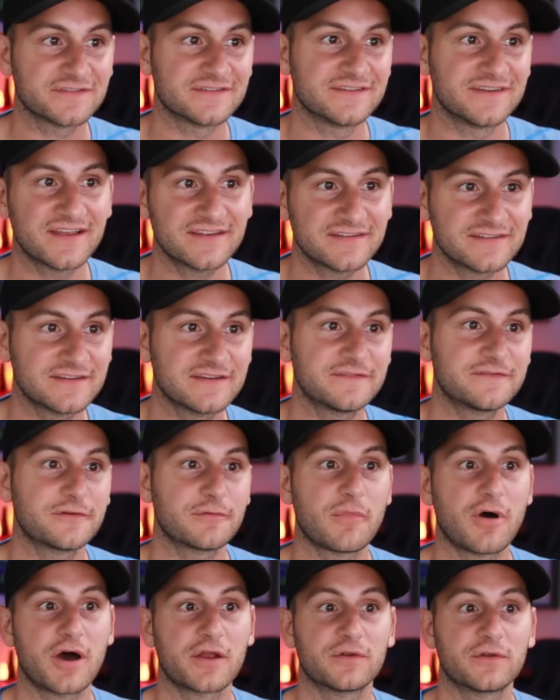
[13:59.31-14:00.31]
destined for
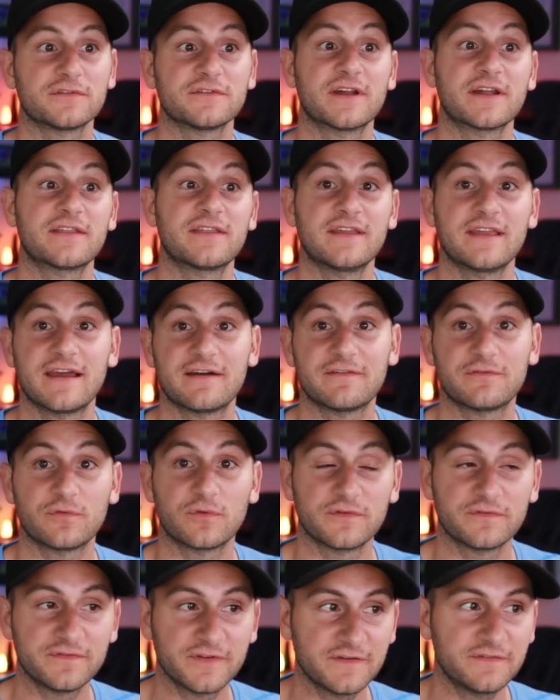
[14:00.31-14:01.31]
models like the
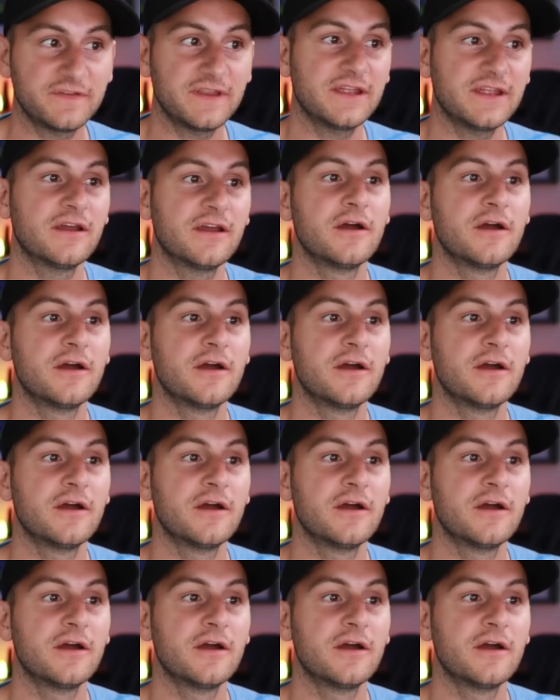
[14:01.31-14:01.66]
F-150